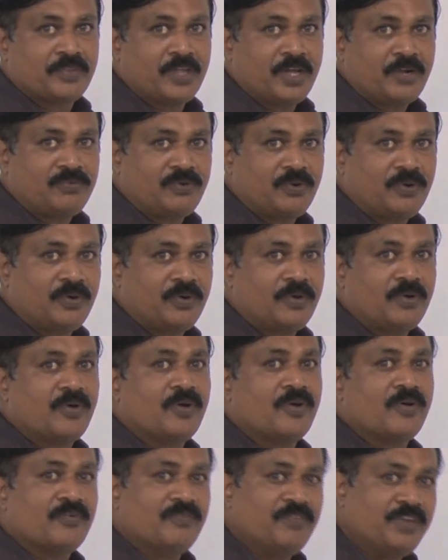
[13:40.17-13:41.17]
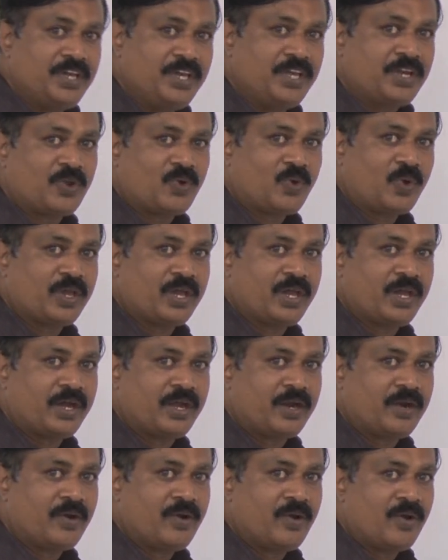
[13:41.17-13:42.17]
Therefore we
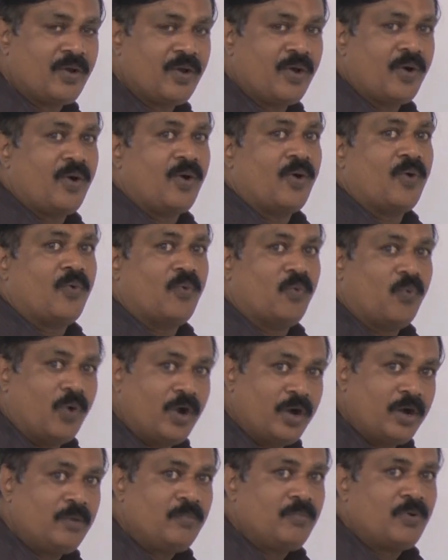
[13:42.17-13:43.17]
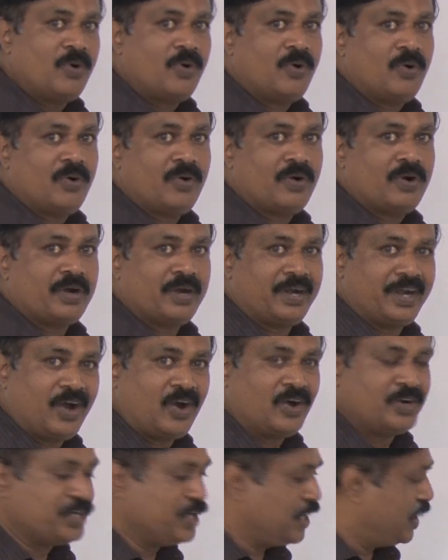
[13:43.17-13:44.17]
require one more
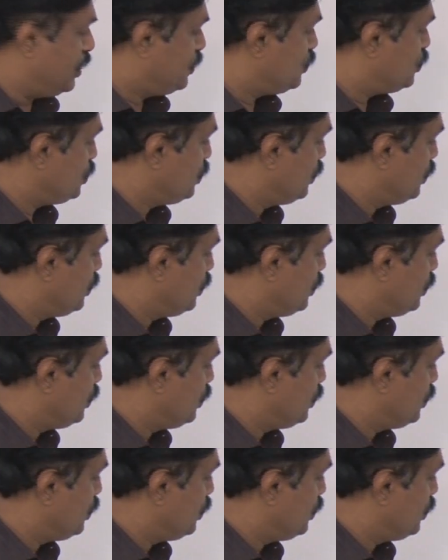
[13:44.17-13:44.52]
NOT gate.